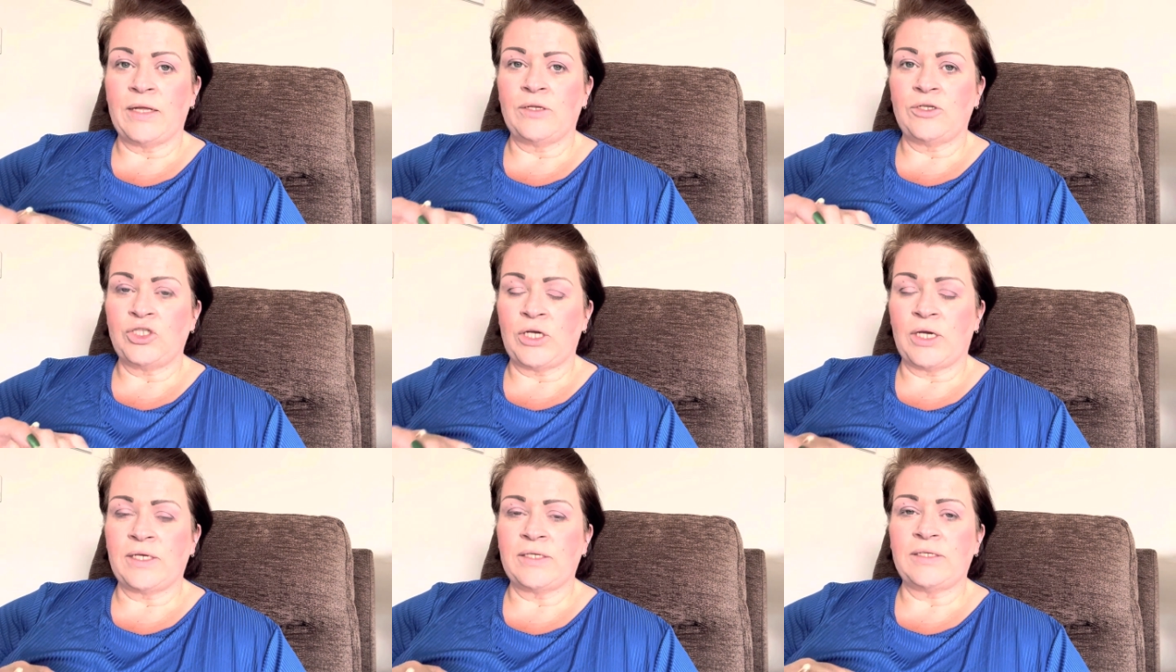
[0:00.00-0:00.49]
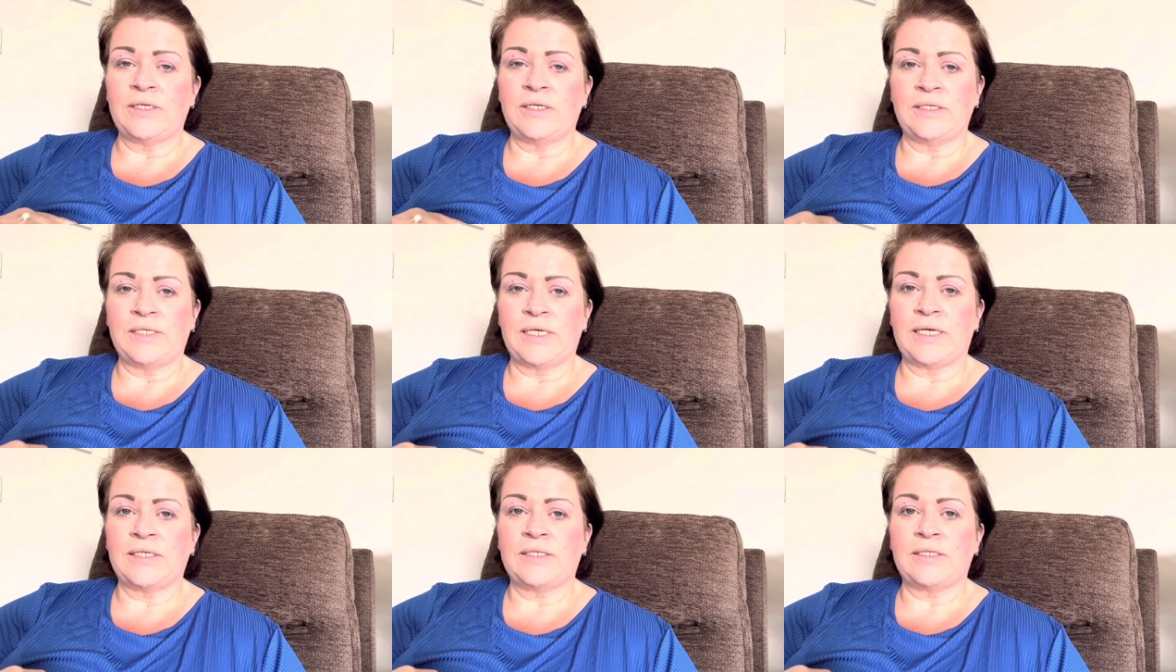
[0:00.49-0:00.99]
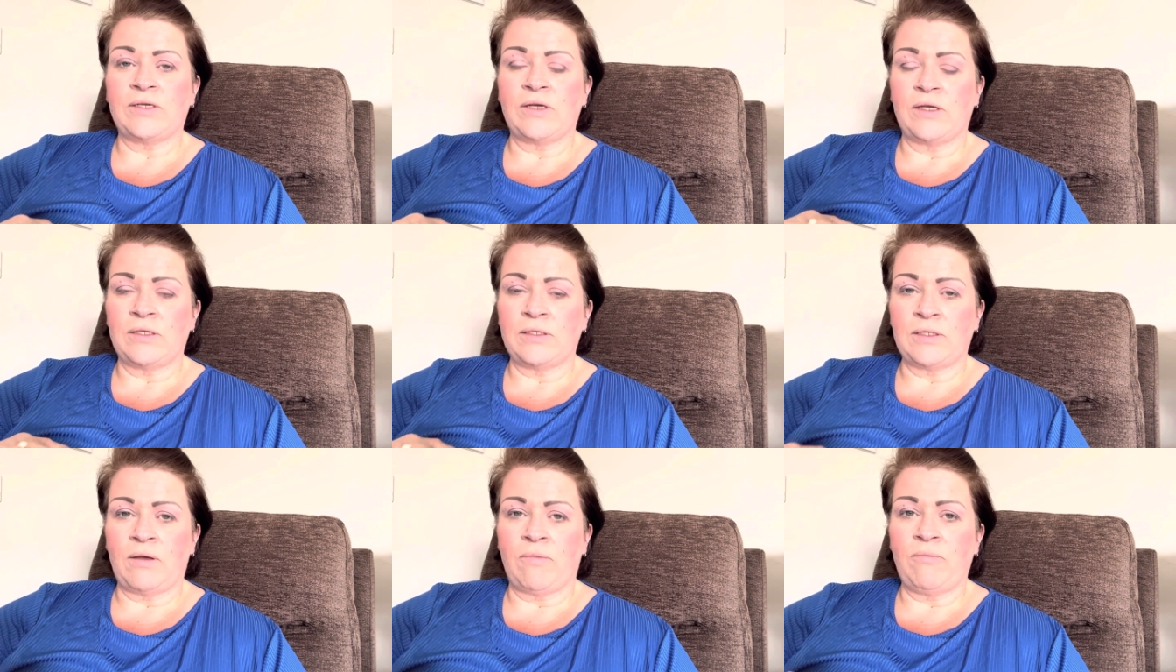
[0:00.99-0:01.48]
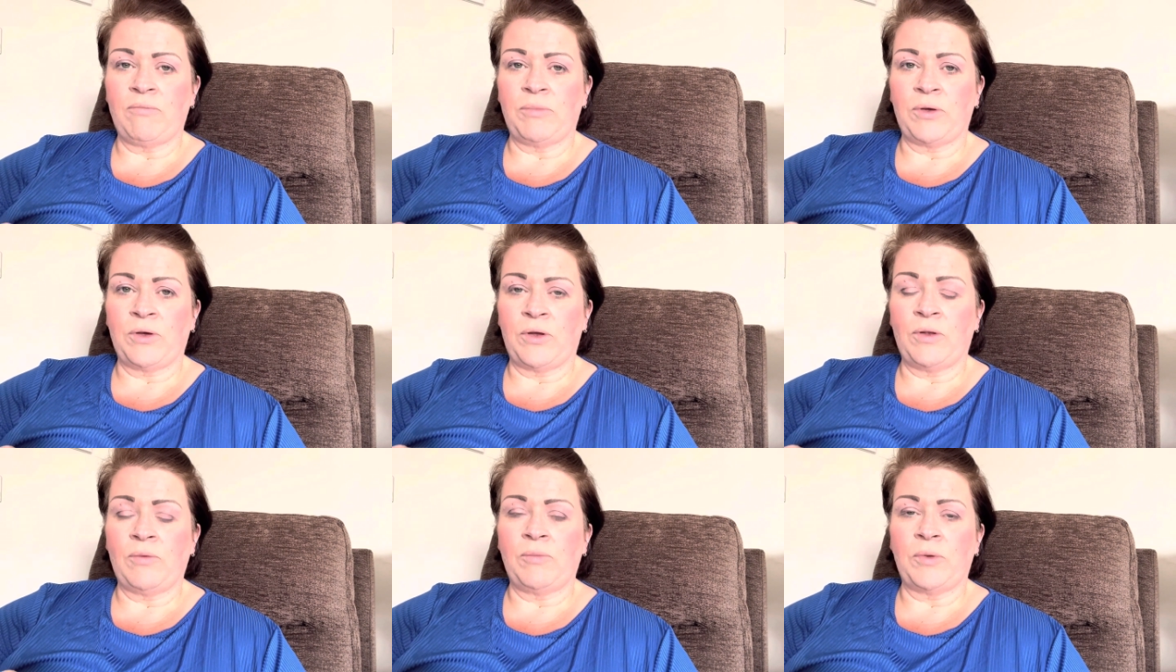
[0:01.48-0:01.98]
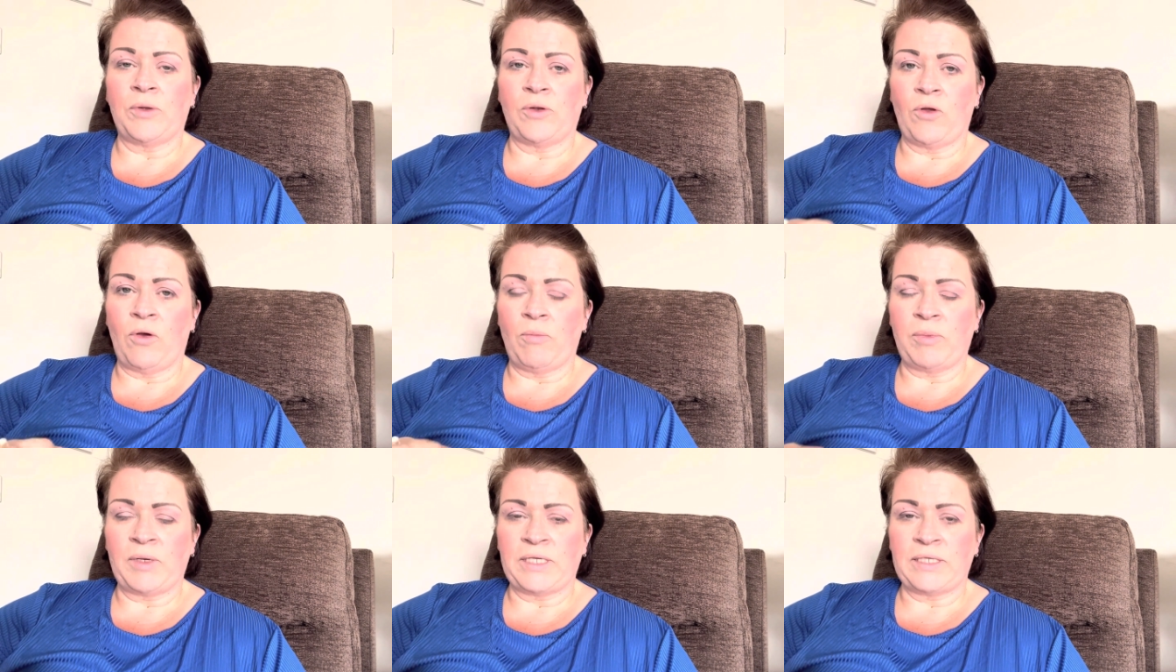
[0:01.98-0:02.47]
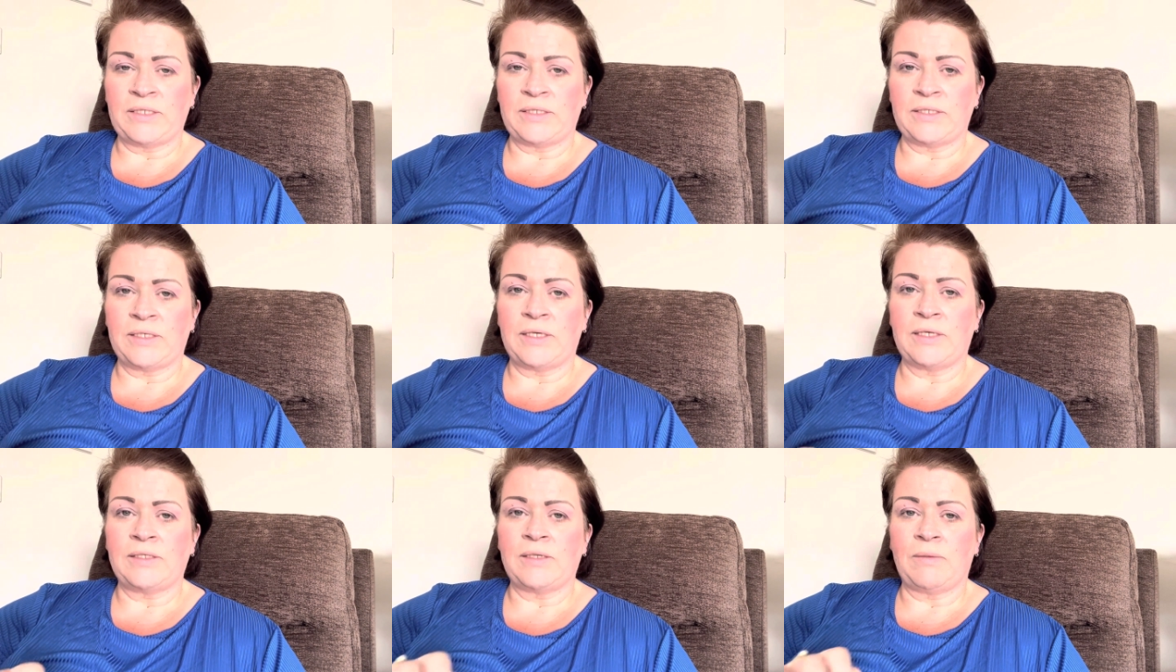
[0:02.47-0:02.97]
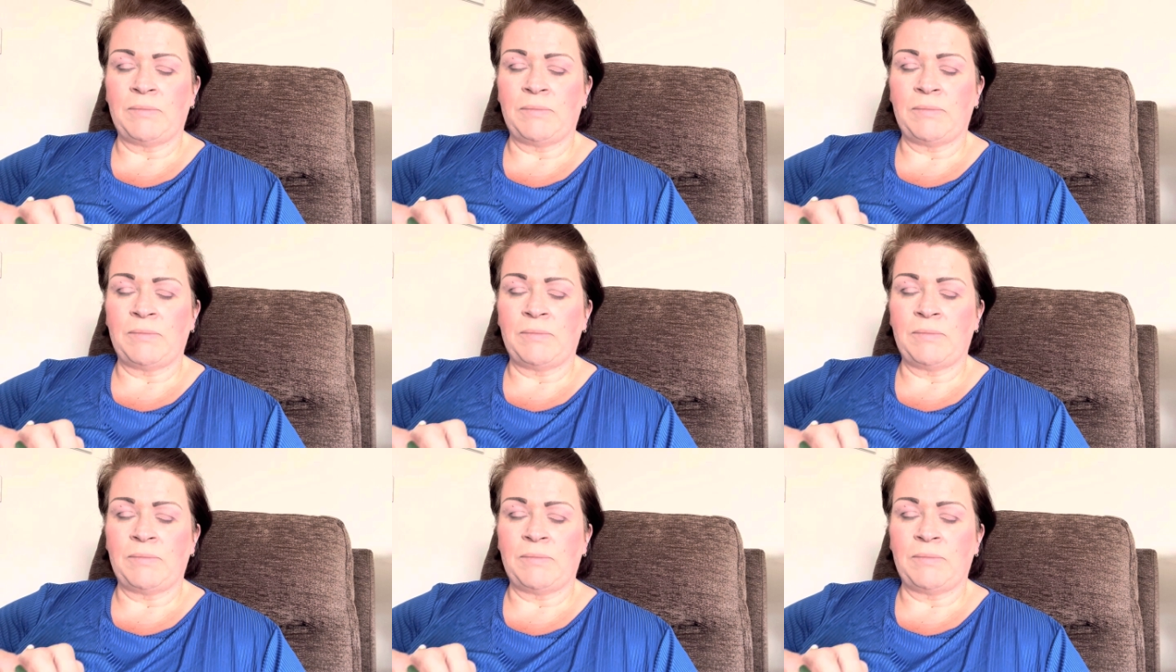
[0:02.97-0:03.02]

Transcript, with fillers: Jackson and Dexter are sunburnt but not blistered.